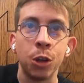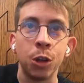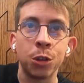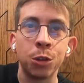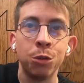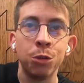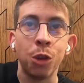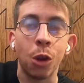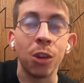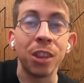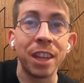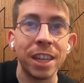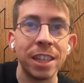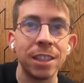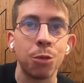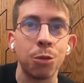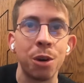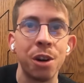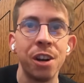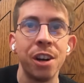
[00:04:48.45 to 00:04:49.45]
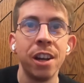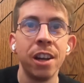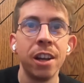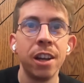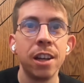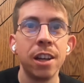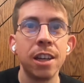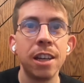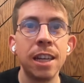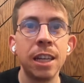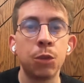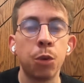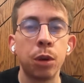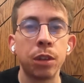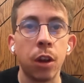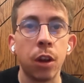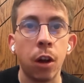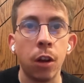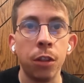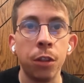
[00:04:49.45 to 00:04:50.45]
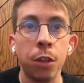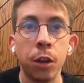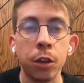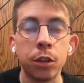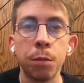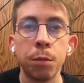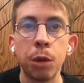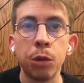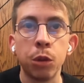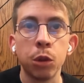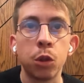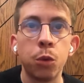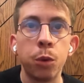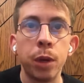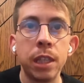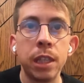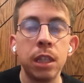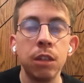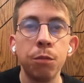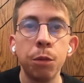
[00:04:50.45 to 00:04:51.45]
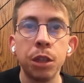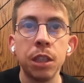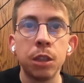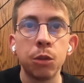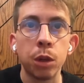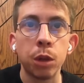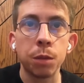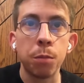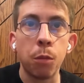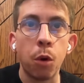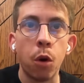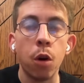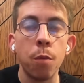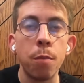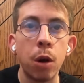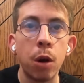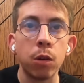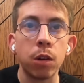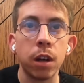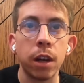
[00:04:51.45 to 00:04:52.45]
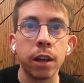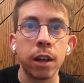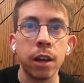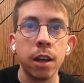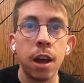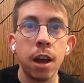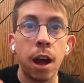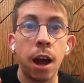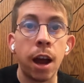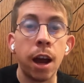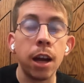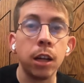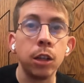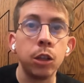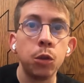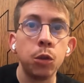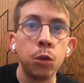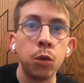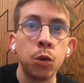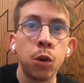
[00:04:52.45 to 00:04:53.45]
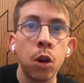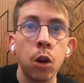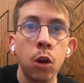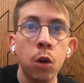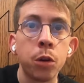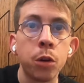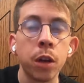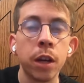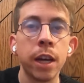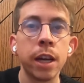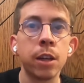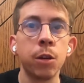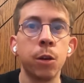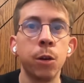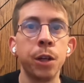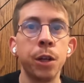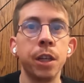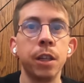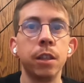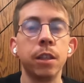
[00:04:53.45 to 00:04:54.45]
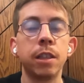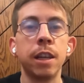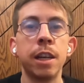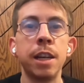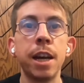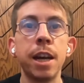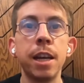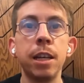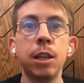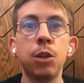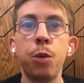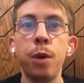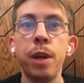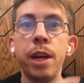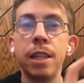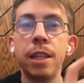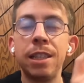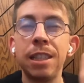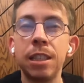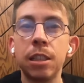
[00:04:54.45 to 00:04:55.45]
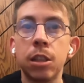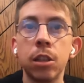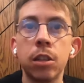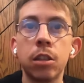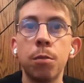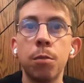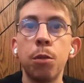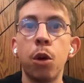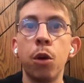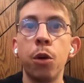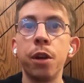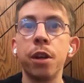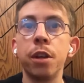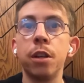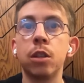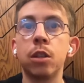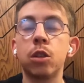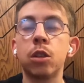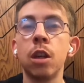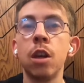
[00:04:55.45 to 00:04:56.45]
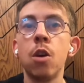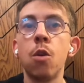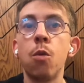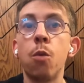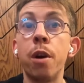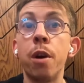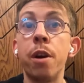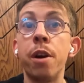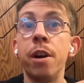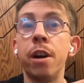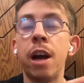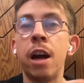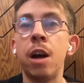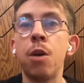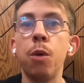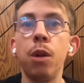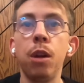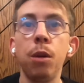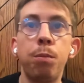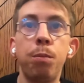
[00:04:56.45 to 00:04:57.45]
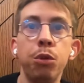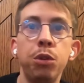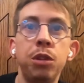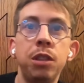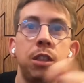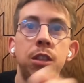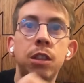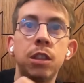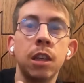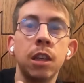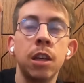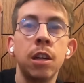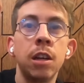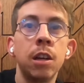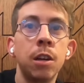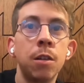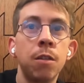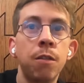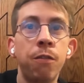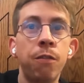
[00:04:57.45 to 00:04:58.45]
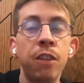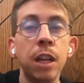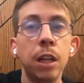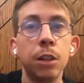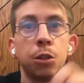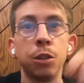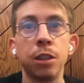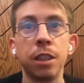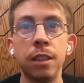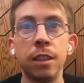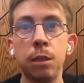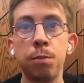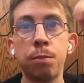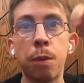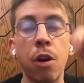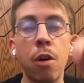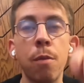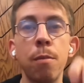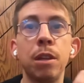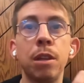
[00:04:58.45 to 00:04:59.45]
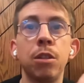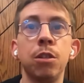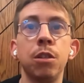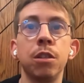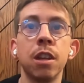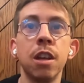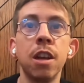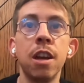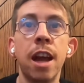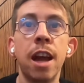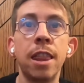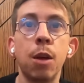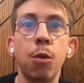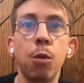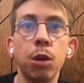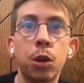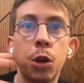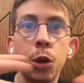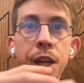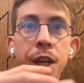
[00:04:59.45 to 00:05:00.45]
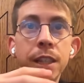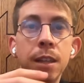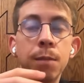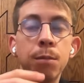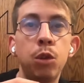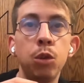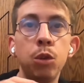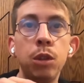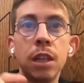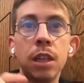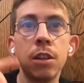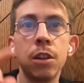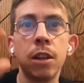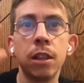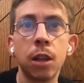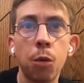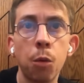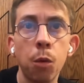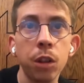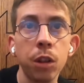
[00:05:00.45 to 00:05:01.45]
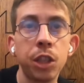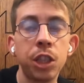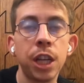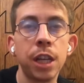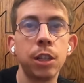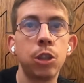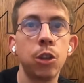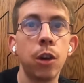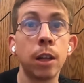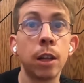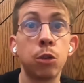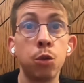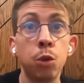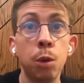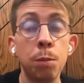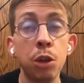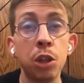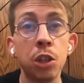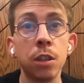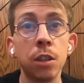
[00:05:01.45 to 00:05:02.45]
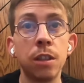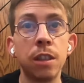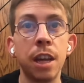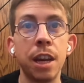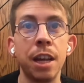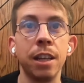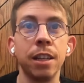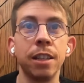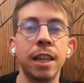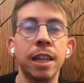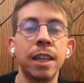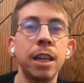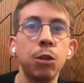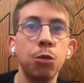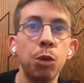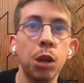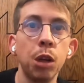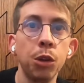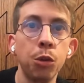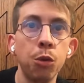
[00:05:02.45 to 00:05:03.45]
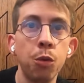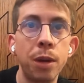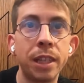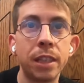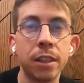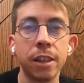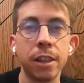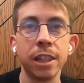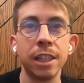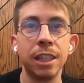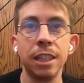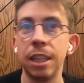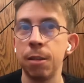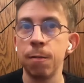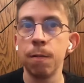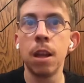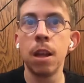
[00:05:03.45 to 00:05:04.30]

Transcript: good old days where it was not about the creative, but it was more about like, I'll do a lookalike audience and I create this custom audience where I will put these filters and these parameters, and I will connect them together, and I will change the attribution setting, and I will do retargeting and